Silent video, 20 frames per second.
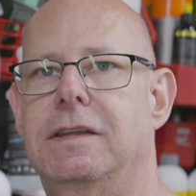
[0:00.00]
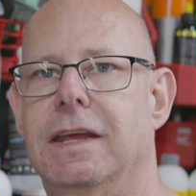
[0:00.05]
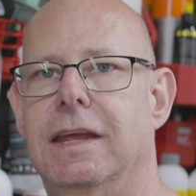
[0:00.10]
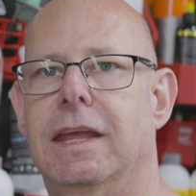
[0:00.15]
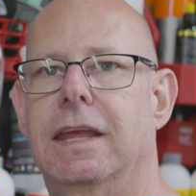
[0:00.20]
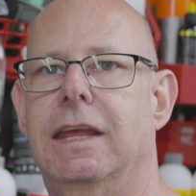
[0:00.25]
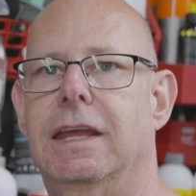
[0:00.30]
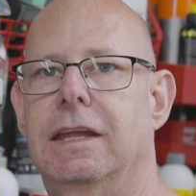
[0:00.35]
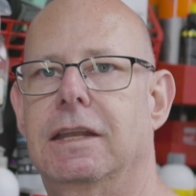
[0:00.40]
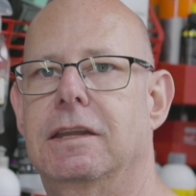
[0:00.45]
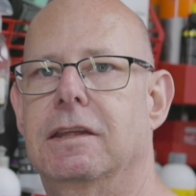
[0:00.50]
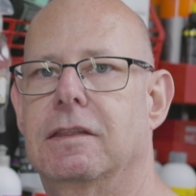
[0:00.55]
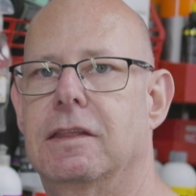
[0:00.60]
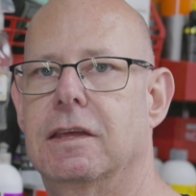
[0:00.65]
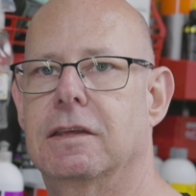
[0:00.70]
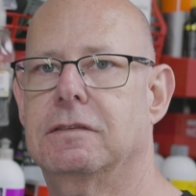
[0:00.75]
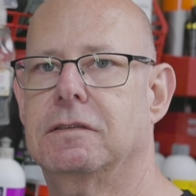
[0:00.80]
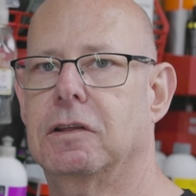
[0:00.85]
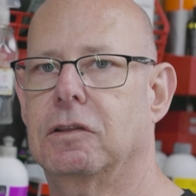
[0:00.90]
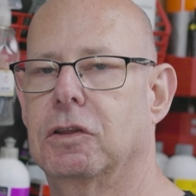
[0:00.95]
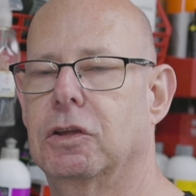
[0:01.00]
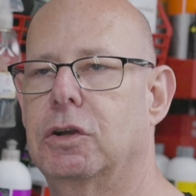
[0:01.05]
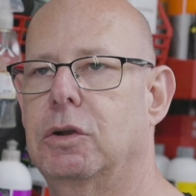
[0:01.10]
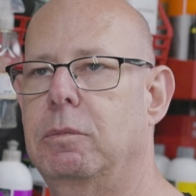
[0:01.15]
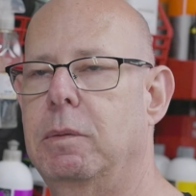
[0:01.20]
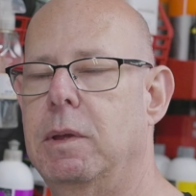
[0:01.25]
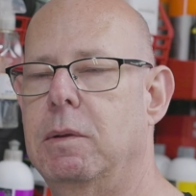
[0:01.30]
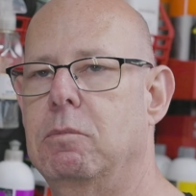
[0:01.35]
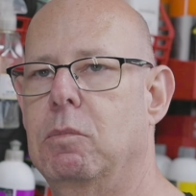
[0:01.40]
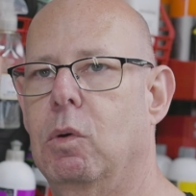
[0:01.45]
digging into this a little
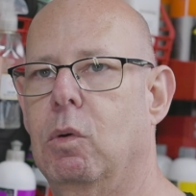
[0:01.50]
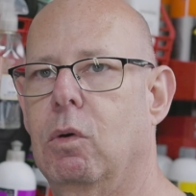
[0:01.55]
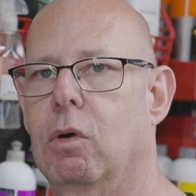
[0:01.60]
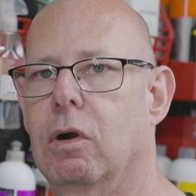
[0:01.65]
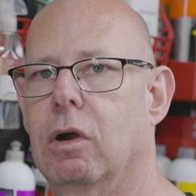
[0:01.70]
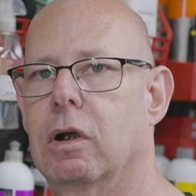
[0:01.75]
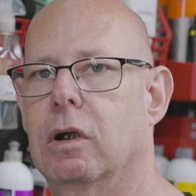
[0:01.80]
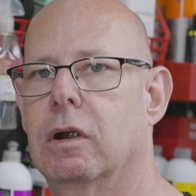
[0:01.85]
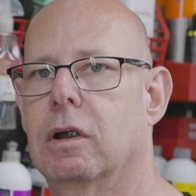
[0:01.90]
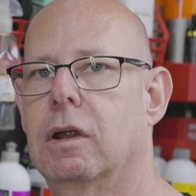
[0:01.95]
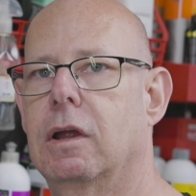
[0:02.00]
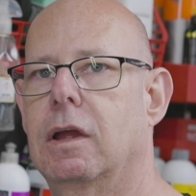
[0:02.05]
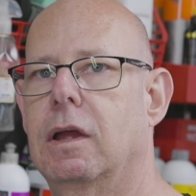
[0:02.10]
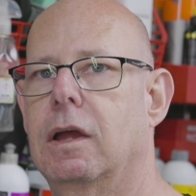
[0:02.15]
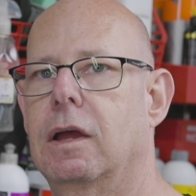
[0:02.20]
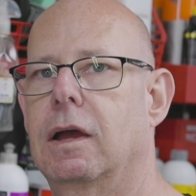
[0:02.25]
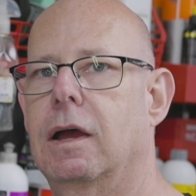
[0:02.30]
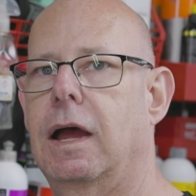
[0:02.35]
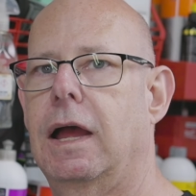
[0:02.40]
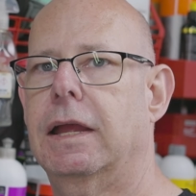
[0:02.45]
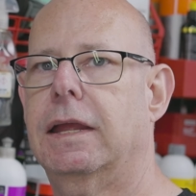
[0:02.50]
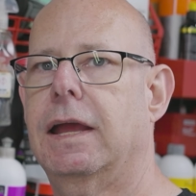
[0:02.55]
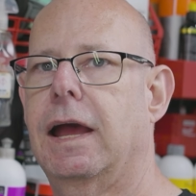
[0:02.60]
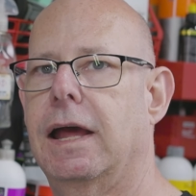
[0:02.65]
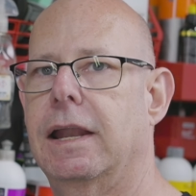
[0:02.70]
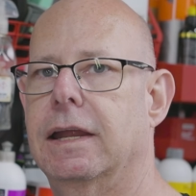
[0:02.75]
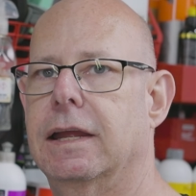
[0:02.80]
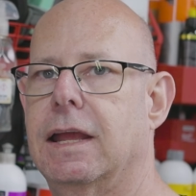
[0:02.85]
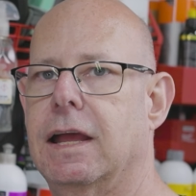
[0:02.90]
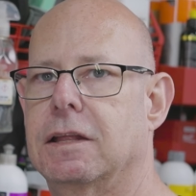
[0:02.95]
bit more, I
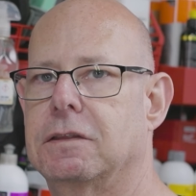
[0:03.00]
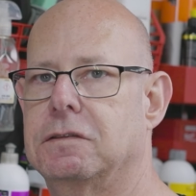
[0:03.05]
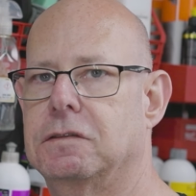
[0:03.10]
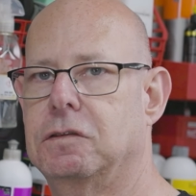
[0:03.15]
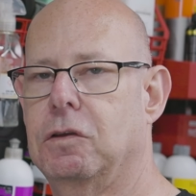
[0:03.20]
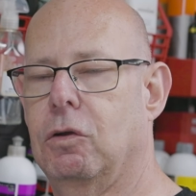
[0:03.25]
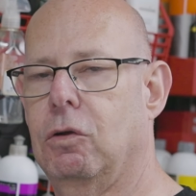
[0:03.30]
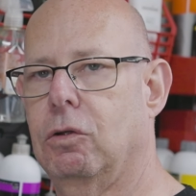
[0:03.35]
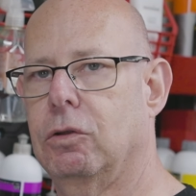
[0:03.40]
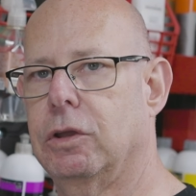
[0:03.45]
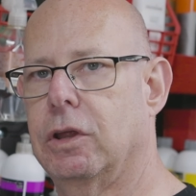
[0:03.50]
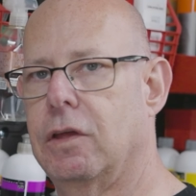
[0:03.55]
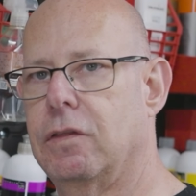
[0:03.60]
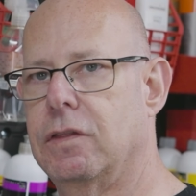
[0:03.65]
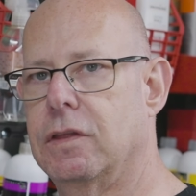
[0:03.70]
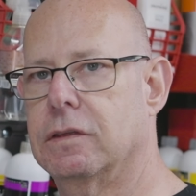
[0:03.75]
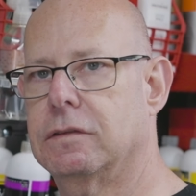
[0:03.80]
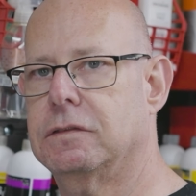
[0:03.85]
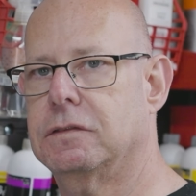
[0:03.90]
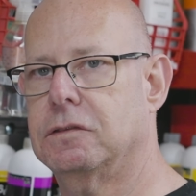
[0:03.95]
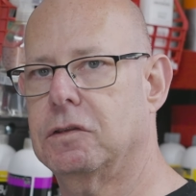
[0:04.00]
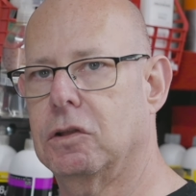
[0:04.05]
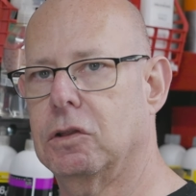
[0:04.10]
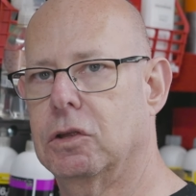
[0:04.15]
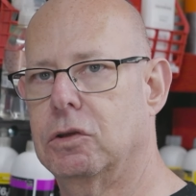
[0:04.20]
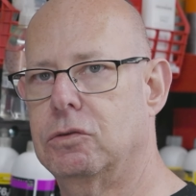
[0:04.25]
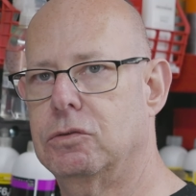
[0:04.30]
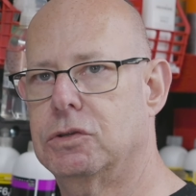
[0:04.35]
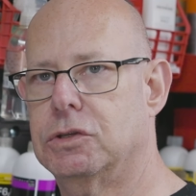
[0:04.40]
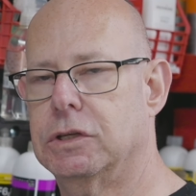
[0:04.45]
kind of got sold on this
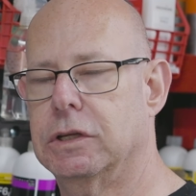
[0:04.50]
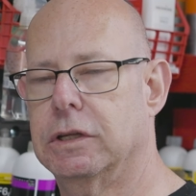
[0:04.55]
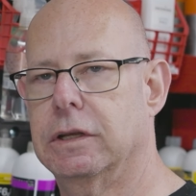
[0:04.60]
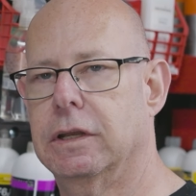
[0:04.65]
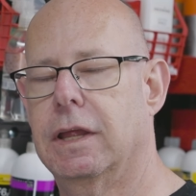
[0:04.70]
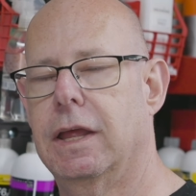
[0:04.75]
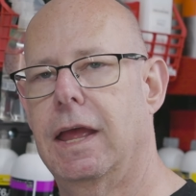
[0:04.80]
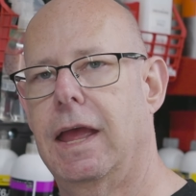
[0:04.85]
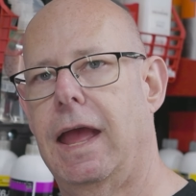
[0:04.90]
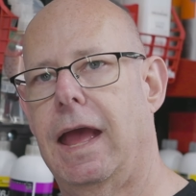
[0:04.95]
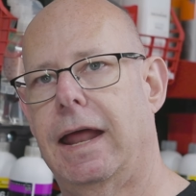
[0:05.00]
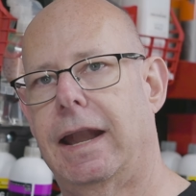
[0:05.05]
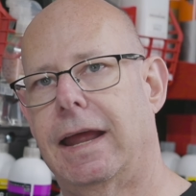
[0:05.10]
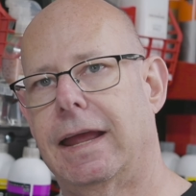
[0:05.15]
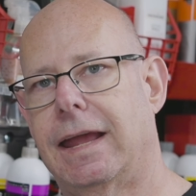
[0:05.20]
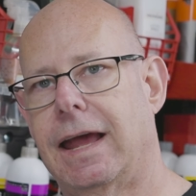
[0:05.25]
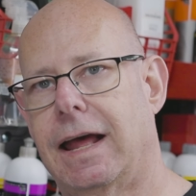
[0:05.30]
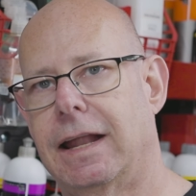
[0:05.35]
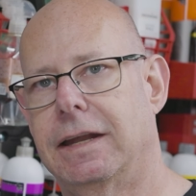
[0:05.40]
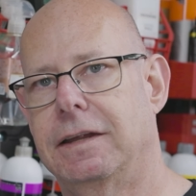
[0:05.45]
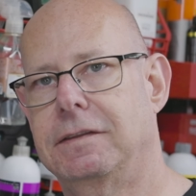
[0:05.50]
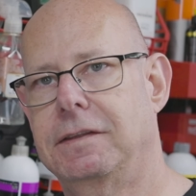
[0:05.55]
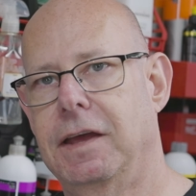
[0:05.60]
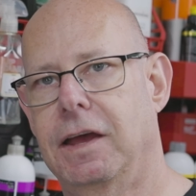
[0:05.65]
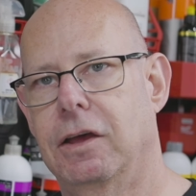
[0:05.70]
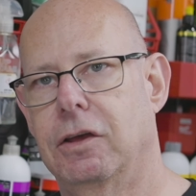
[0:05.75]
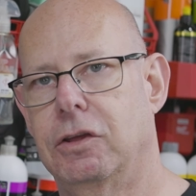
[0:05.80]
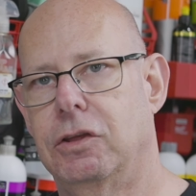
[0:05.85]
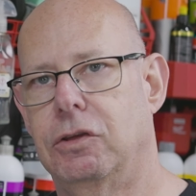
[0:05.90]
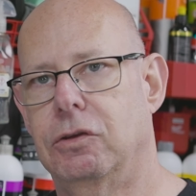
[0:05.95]
solution. And I got to
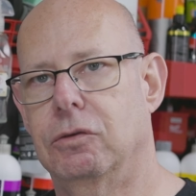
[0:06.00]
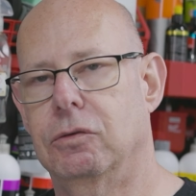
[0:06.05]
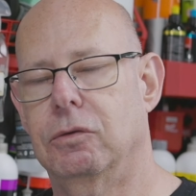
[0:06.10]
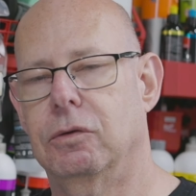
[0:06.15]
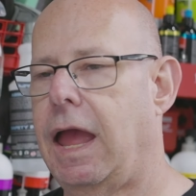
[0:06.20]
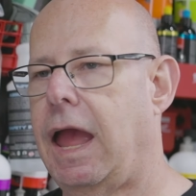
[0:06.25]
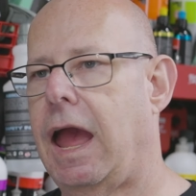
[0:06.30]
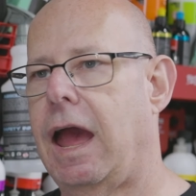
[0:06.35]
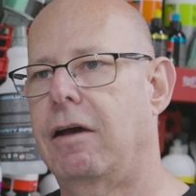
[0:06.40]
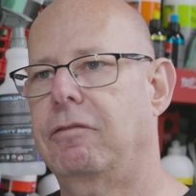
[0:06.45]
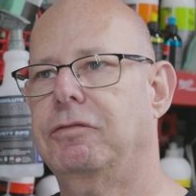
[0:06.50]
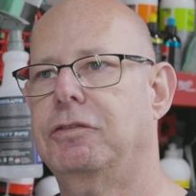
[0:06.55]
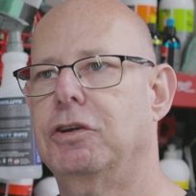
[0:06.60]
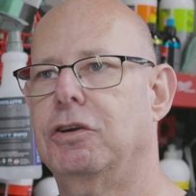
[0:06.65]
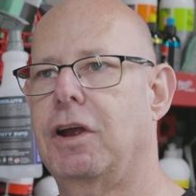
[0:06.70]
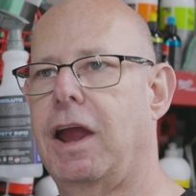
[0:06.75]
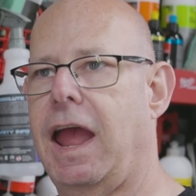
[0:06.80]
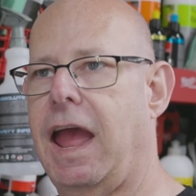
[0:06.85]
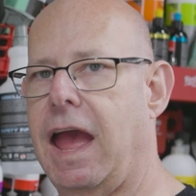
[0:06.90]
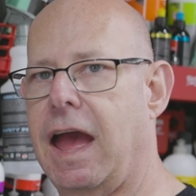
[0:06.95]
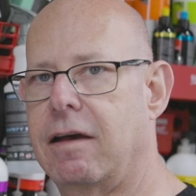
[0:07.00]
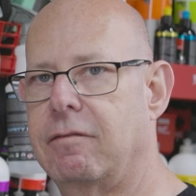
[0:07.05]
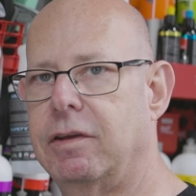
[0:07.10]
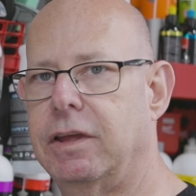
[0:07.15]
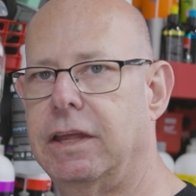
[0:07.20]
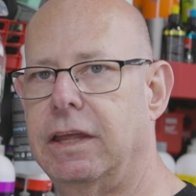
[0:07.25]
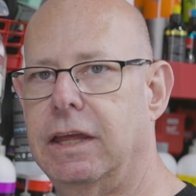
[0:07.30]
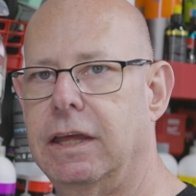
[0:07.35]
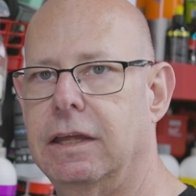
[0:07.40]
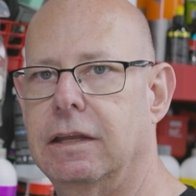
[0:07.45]
tell you, after
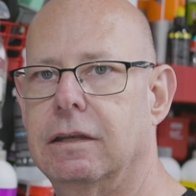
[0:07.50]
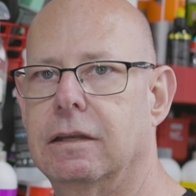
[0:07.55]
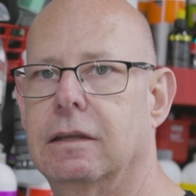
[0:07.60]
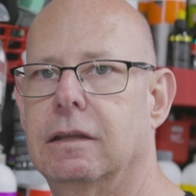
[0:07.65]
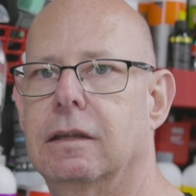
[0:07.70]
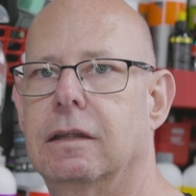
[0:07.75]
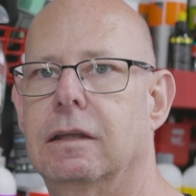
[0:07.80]
having it,